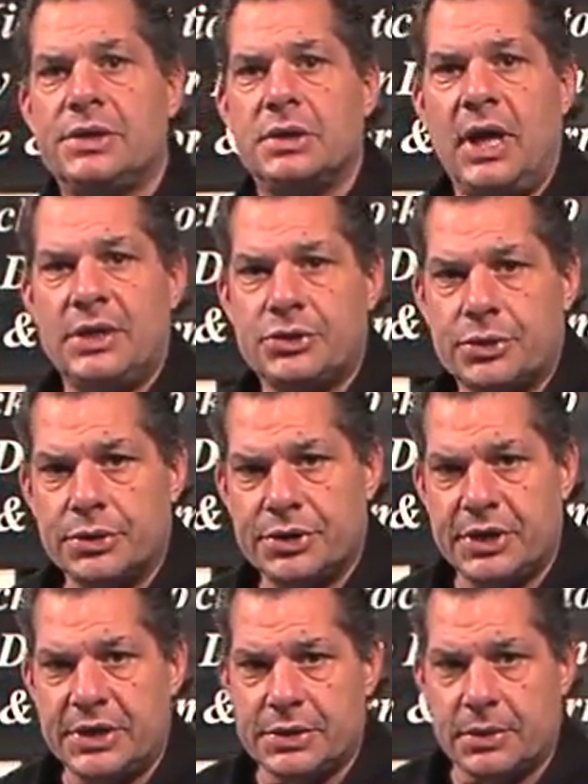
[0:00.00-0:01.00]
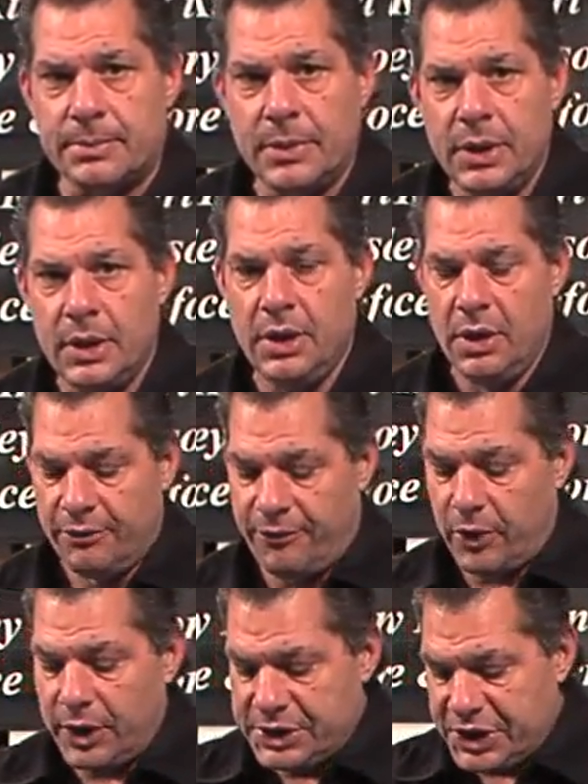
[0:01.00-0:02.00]
electrical system.
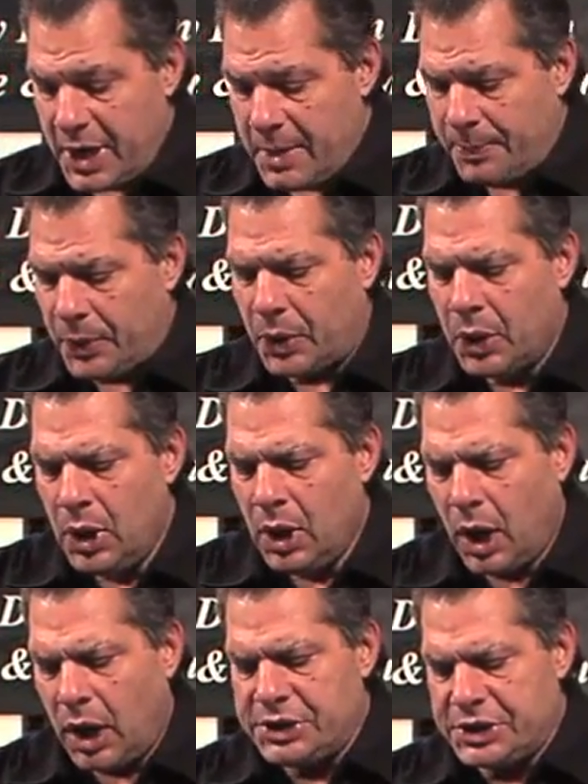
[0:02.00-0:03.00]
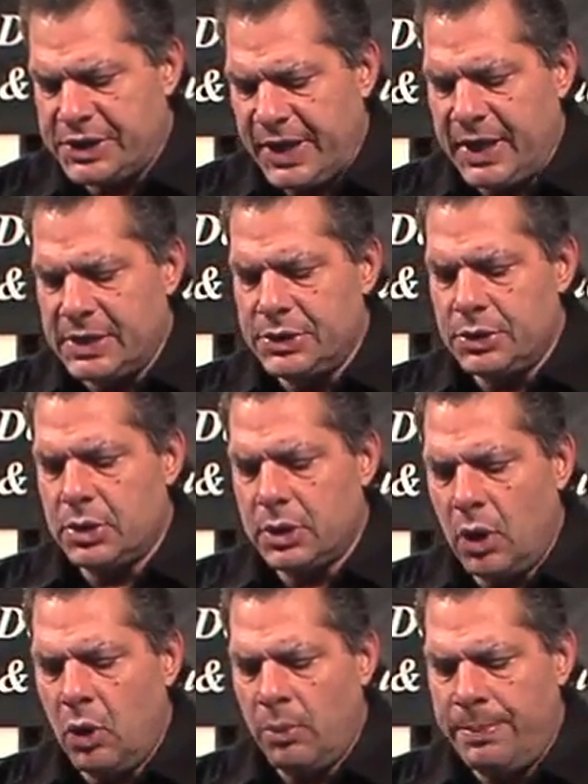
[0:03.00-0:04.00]
For example, a standard
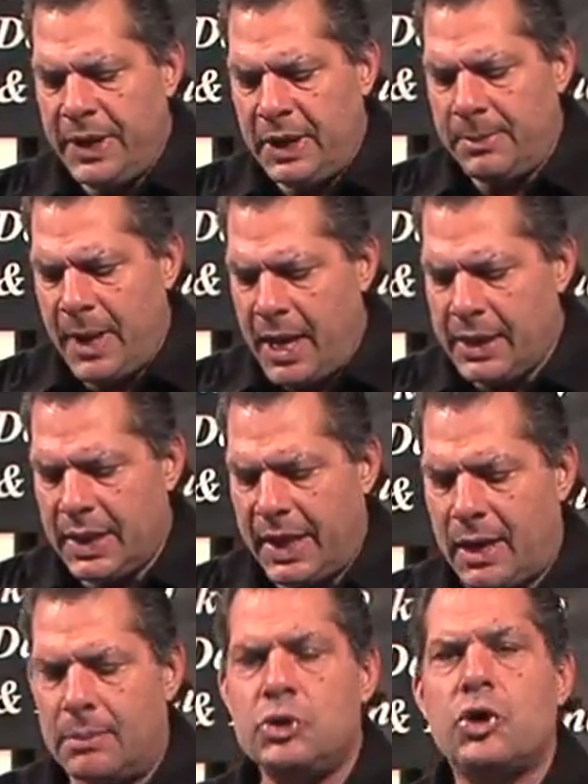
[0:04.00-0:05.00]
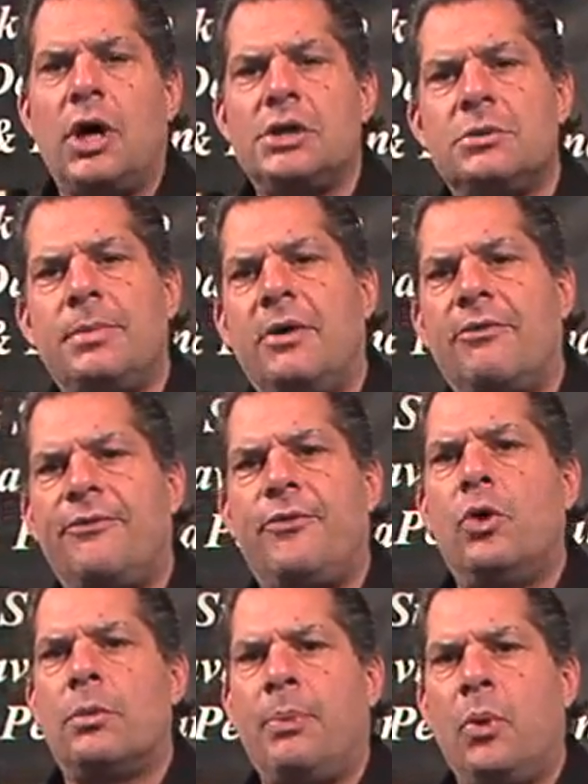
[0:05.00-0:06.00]
low beam headlamp draws about
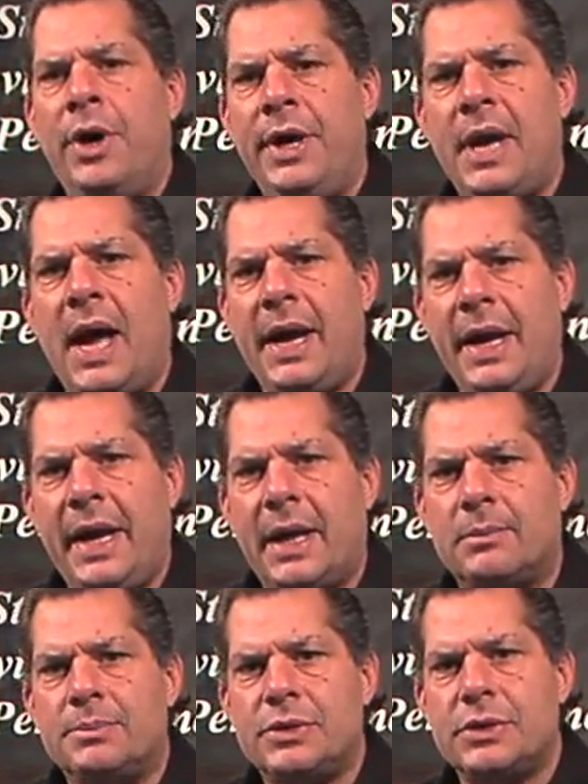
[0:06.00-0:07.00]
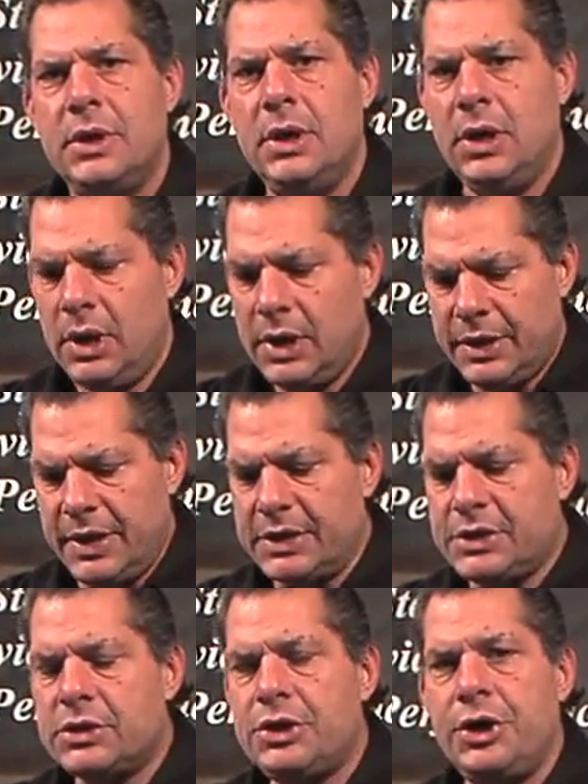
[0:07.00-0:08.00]
4.9 amps.
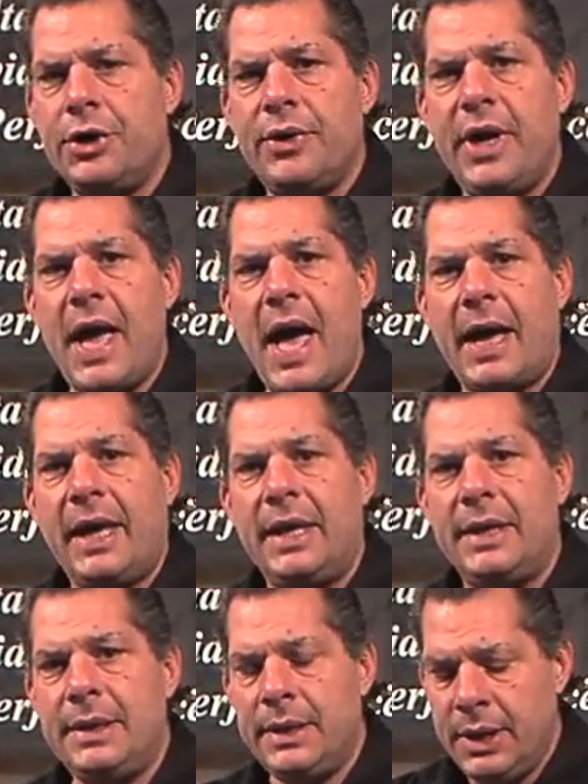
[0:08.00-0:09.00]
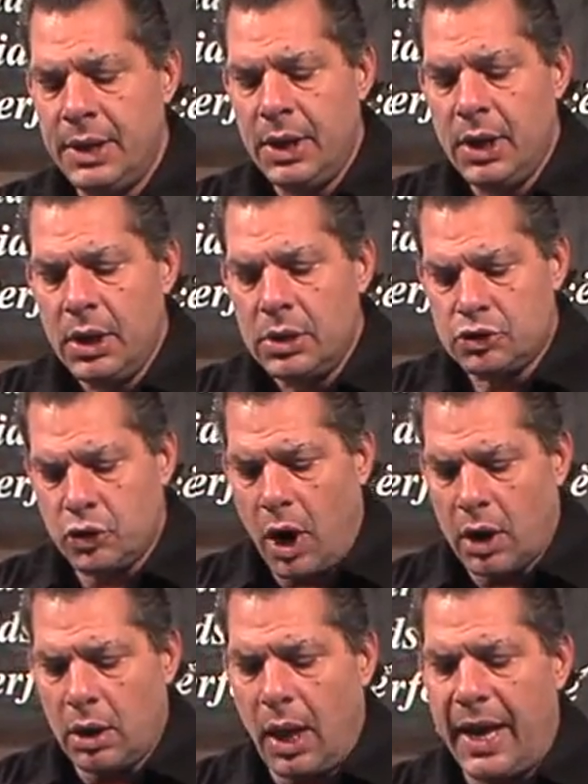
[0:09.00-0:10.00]
This Kuryakyn
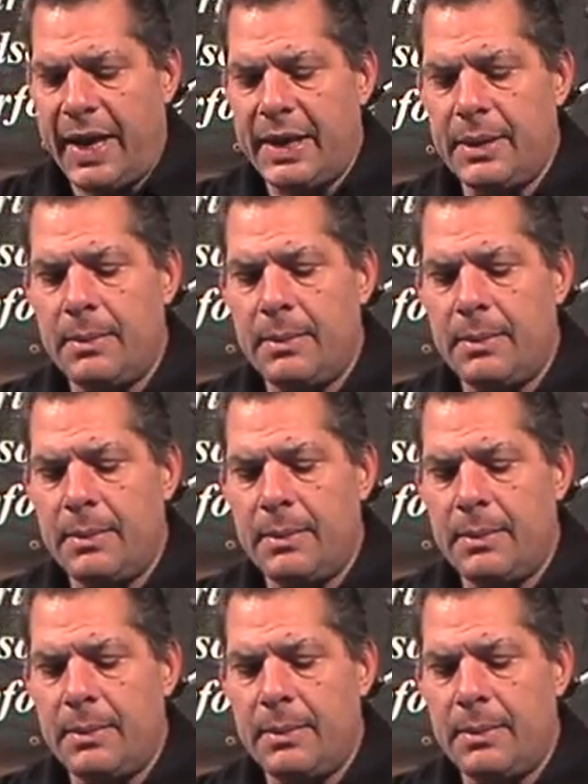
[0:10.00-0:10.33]
Trikes